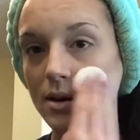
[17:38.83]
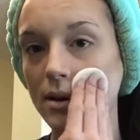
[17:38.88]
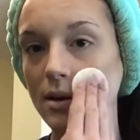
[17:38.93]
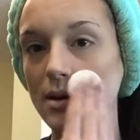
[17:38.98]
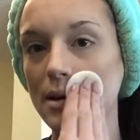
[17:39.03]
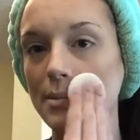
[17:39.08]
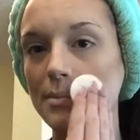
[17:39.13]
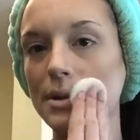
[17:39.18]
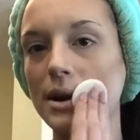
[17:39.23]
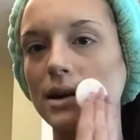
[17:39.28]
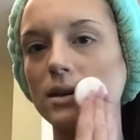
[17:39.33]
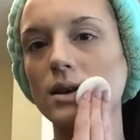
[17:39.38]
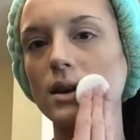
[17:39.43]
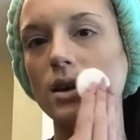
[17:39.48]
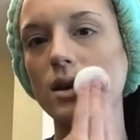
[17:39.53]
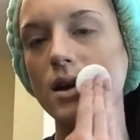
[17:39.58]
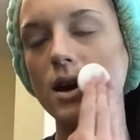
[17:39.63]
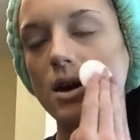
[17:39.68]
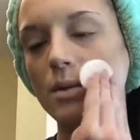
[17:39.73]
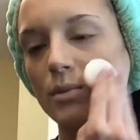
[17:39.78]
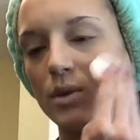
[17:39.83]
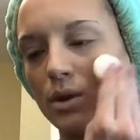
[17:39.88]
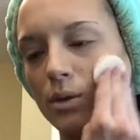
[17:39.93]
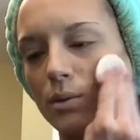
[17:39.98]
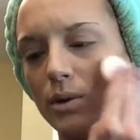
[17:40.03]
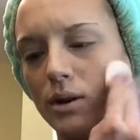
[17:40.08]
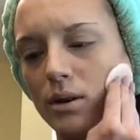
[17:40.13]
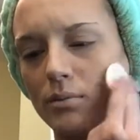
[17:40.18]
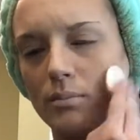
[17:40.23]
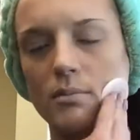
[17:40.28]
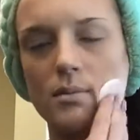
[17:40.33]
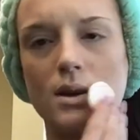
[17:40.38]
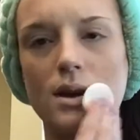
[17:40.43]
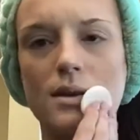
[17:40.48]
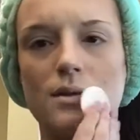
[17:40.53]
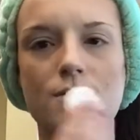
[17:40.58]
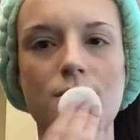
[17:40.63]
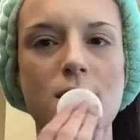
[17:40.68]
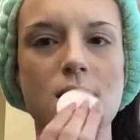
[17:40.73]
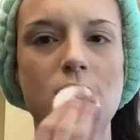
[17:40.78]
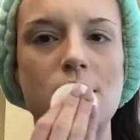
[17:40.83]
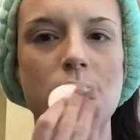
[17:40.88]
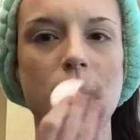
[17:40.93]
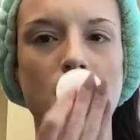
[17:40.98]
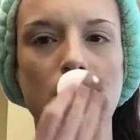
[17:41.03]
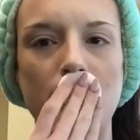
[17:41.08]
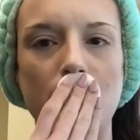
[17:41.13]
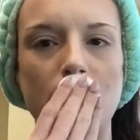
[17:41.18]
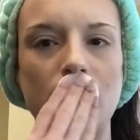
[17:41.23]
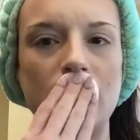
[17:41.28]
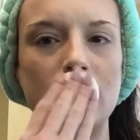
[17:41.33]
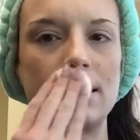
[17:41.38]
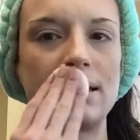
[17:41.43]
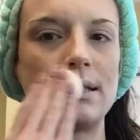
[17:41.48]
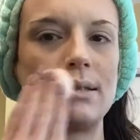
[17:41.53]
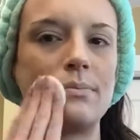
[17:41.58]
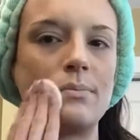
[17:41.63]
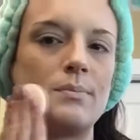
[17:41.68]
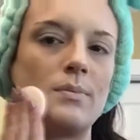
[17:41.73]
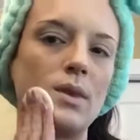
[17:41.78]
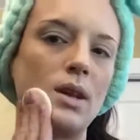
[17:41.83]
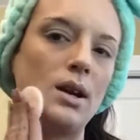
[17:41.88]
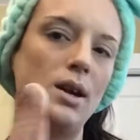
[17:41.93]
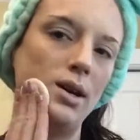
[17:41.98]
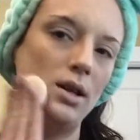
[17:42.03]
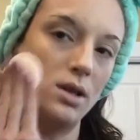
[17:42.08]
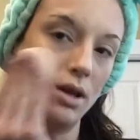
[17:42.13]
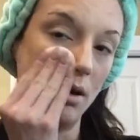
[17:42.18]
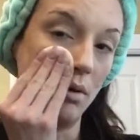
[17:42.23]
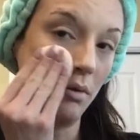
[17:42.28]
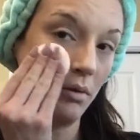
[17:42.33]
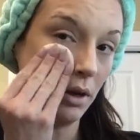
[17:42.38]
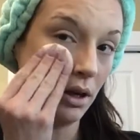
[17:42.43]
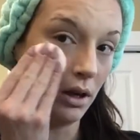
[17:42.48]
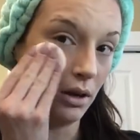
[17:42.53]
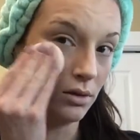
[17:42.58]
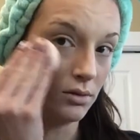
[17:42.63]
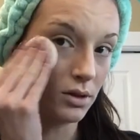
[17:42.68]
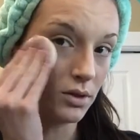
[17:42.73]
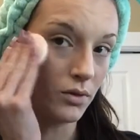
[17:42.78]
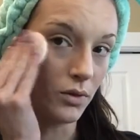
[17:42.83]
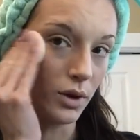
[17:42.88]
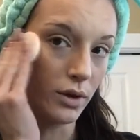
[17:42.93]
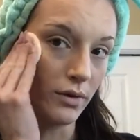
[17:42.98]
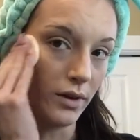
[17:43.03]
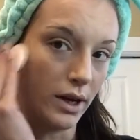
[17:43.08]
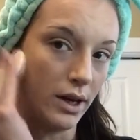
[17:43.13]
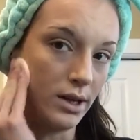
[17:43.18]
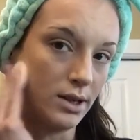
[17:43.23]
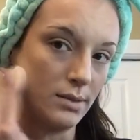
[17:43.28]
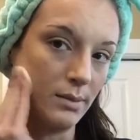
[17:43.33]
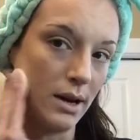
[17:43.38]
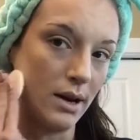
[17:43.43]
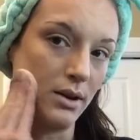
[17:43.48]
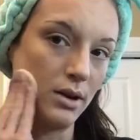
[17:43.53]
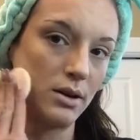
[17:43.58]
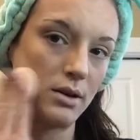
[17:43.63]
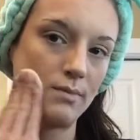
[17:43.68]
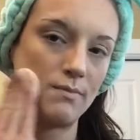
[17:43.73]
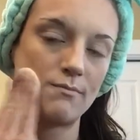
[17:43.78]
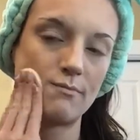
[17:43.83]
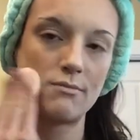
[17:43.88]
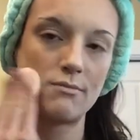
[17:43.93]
compact that came with one of my face powders that I don't use for face powder.